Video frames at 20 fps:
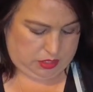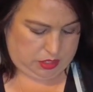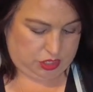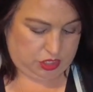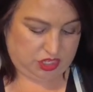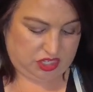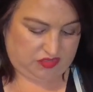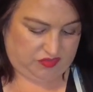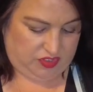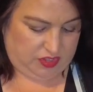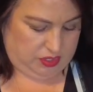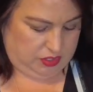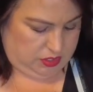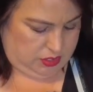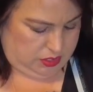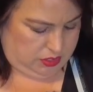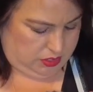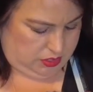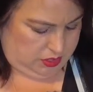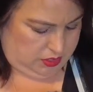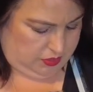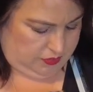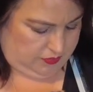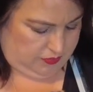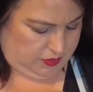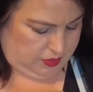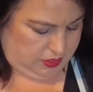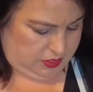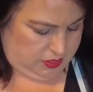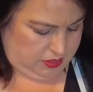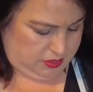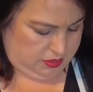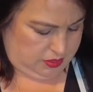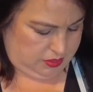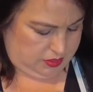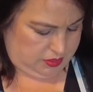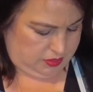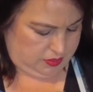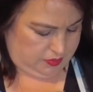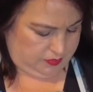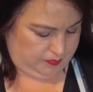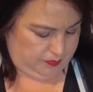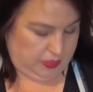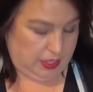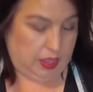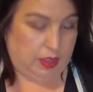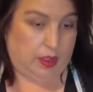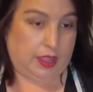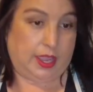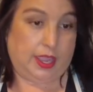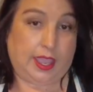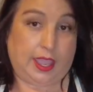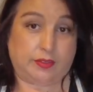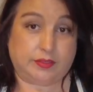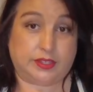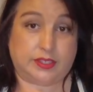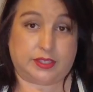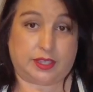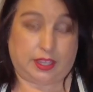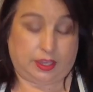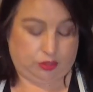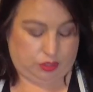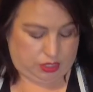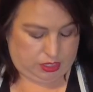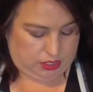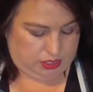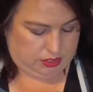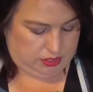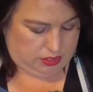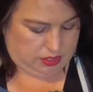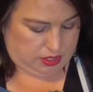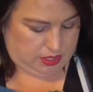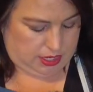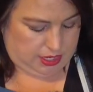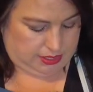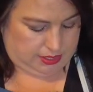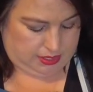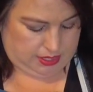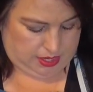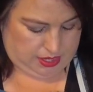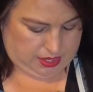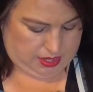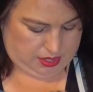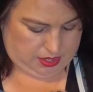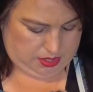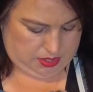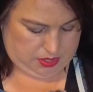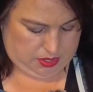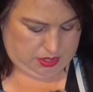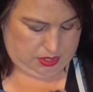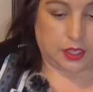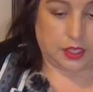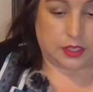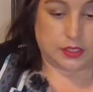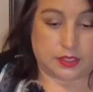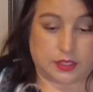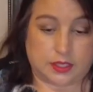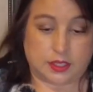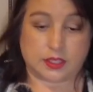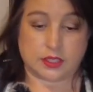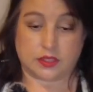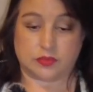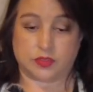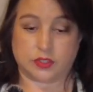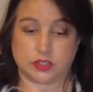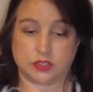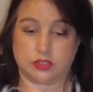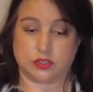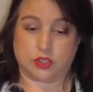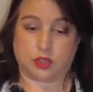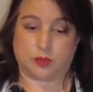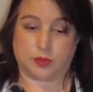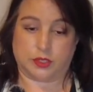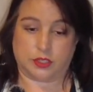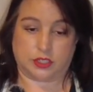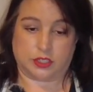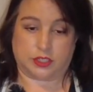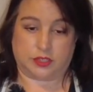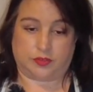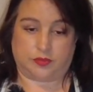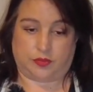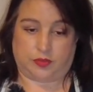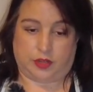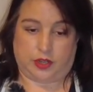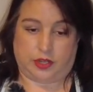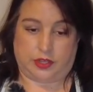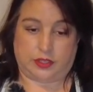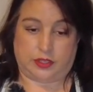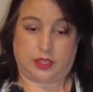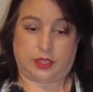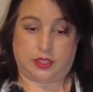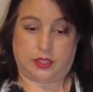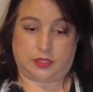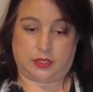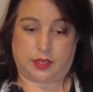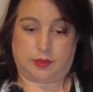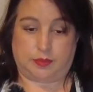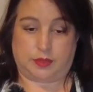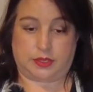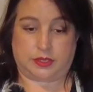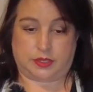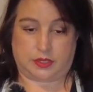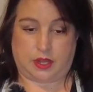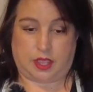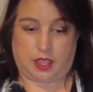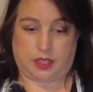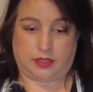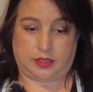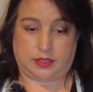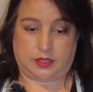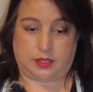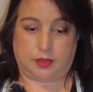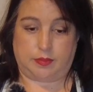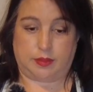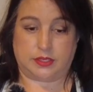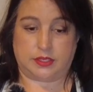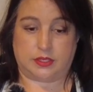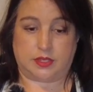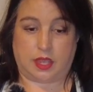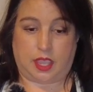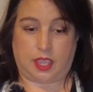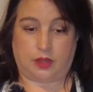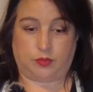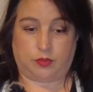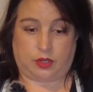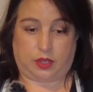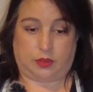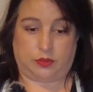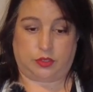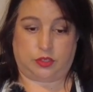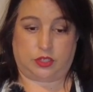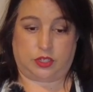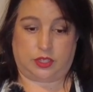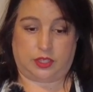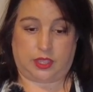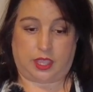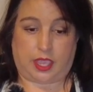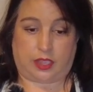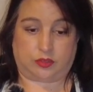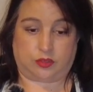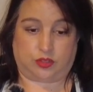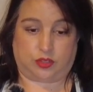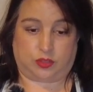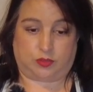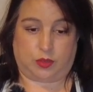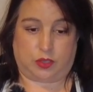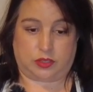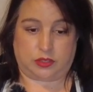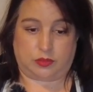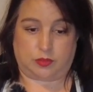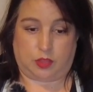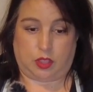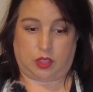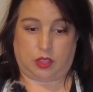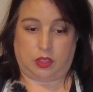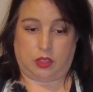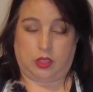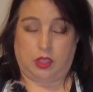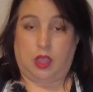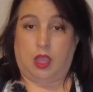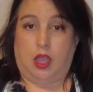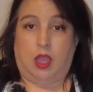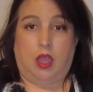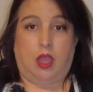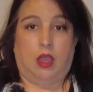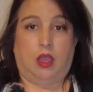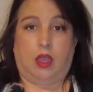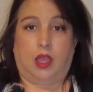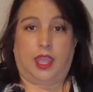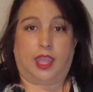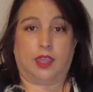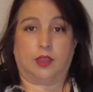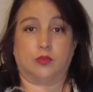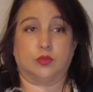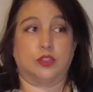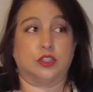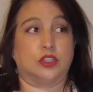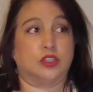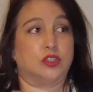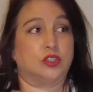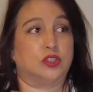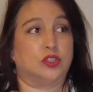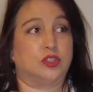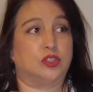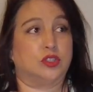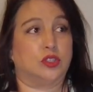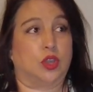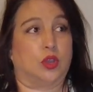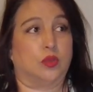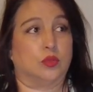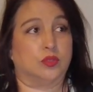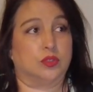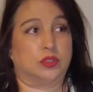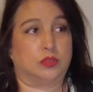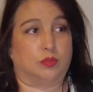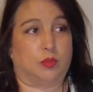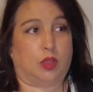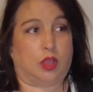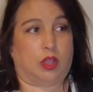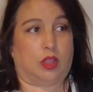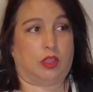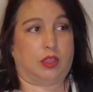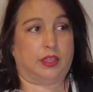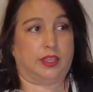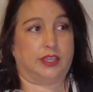Just feels a little different. Now, I have to say, I tried this on last night. See, this feels so much different than the Tempest 9. The Tempest 9, when I did the extra small, it was so small.